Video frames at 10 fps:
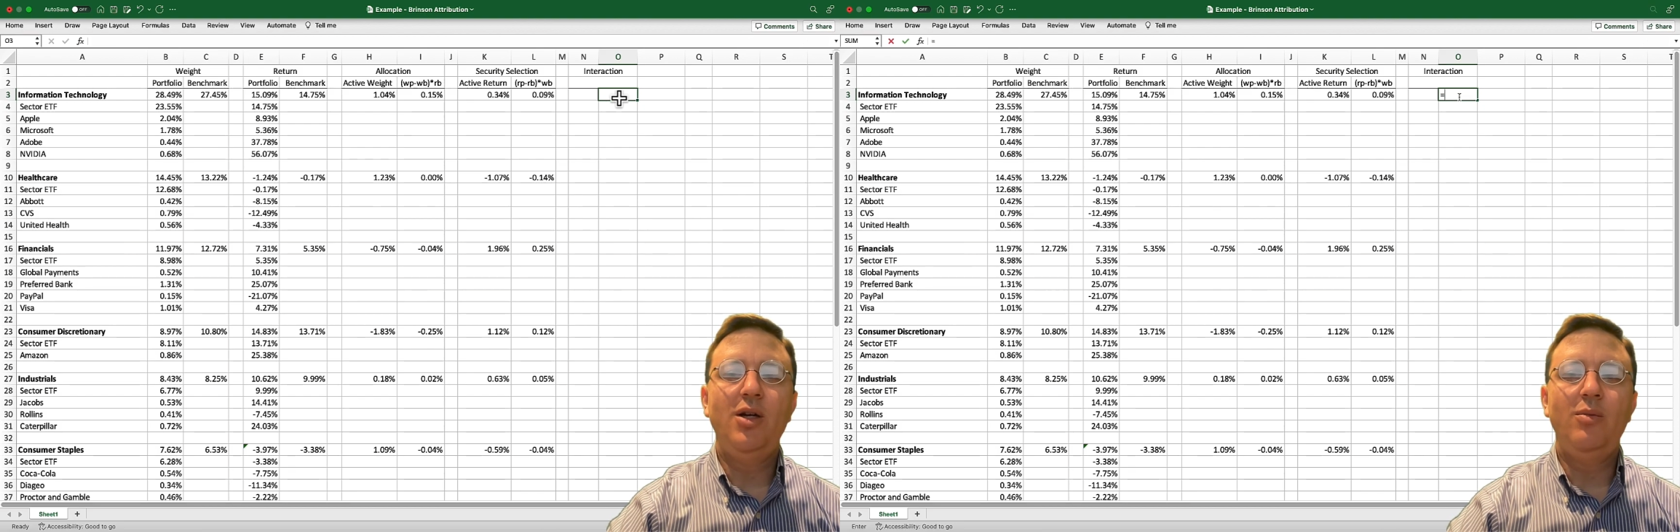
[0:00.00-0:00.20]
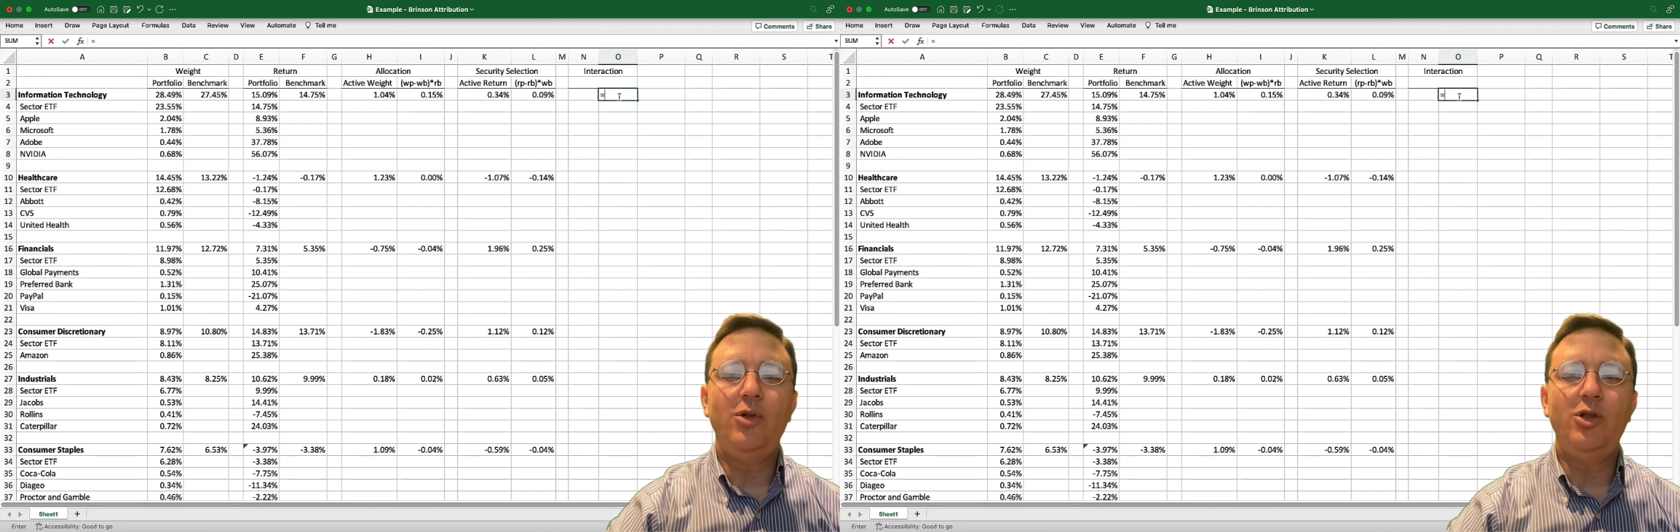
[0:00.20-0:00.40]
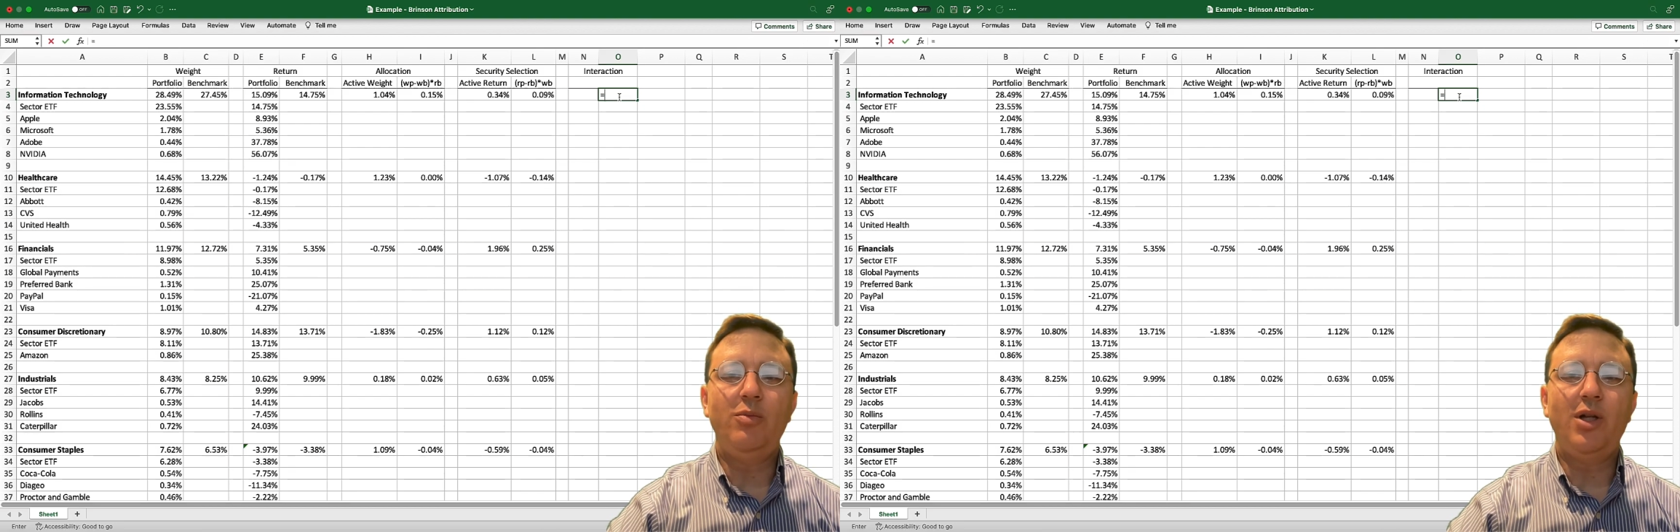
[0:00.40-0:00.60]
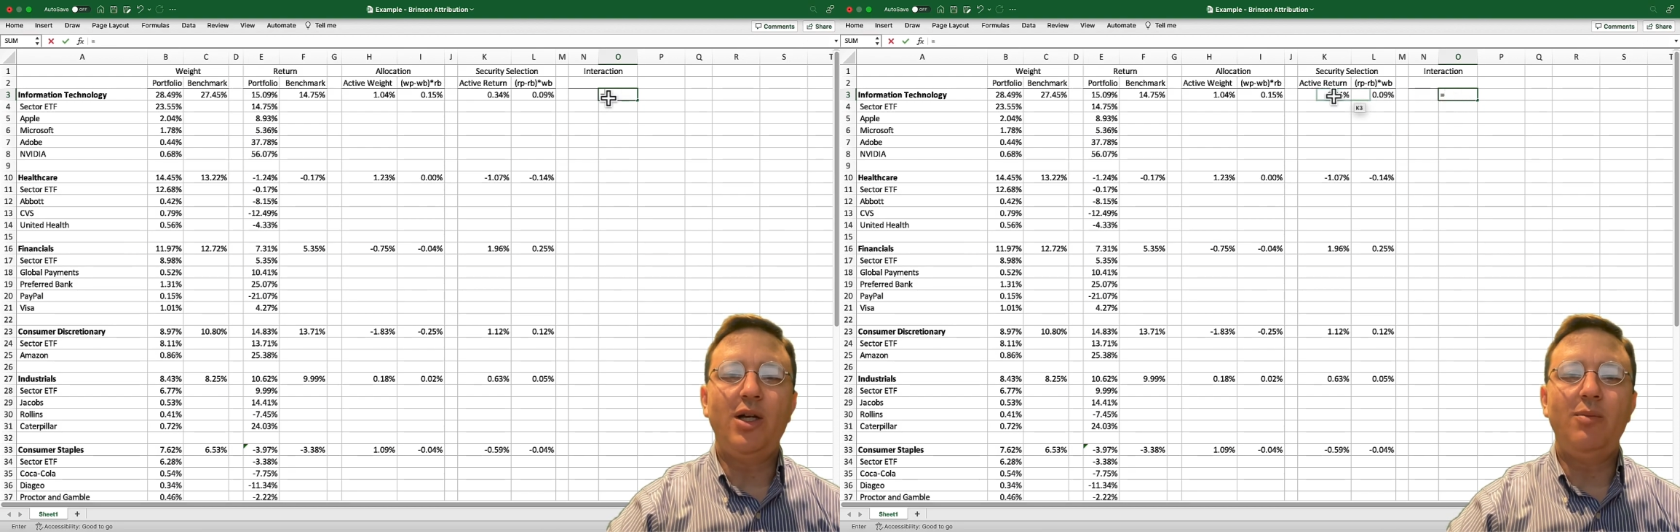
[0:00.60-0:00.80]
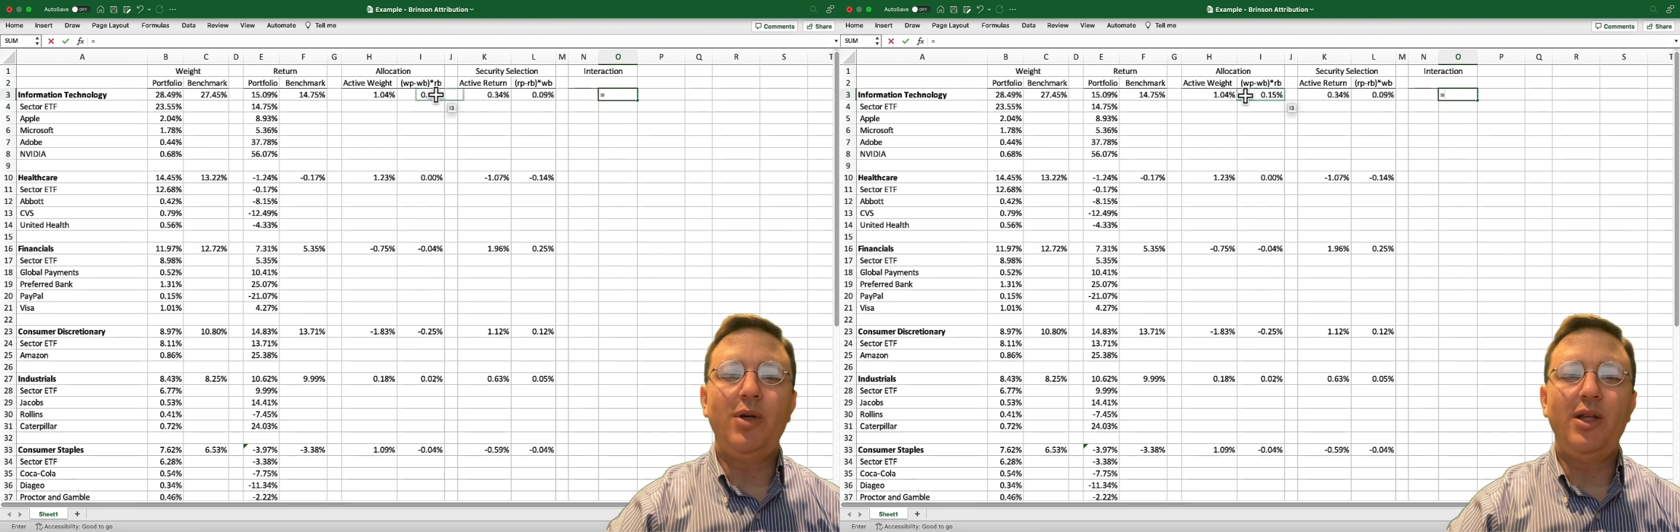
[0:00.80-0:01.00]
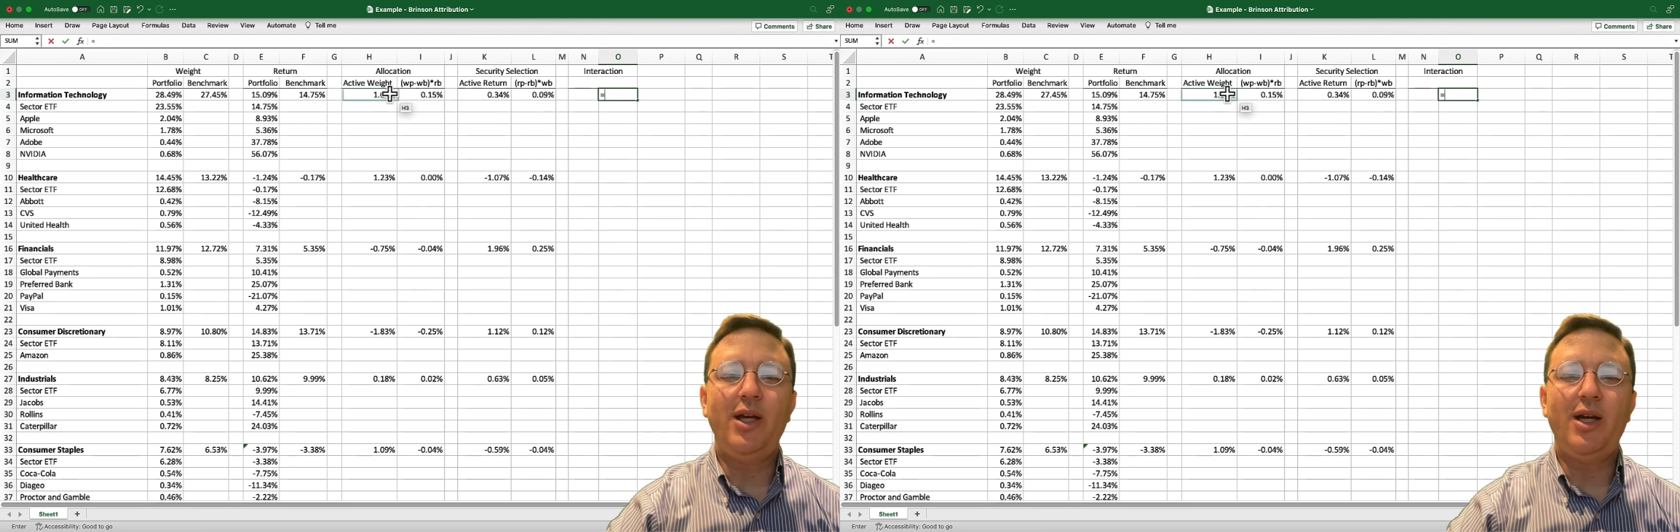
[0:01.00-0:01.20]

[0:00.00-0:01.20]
multiplied by the